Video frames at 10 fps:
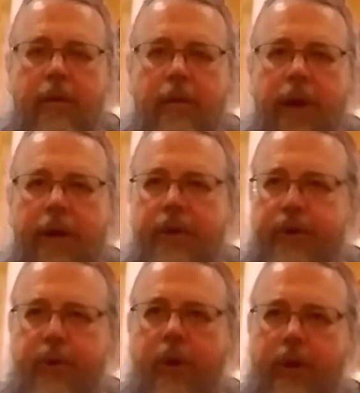who had a
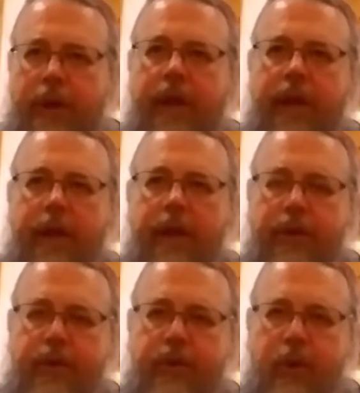strong king and
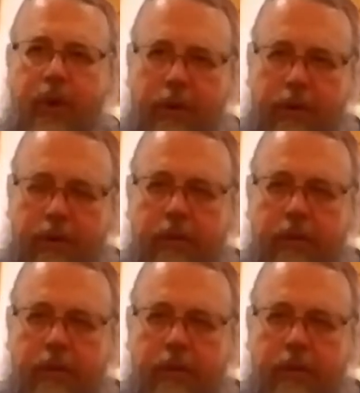a strong,